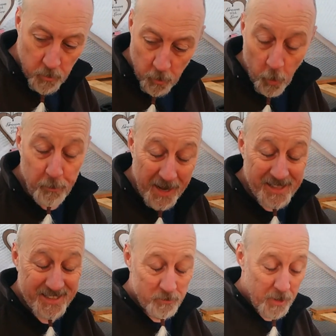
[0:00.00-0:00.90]
or
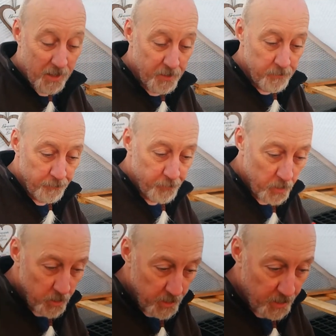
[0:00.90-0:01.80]
planted rather,
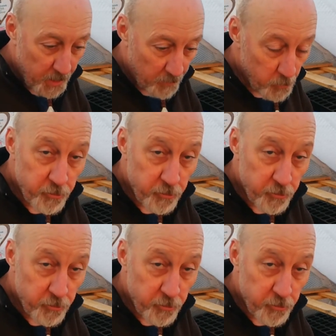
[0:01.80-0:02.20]
the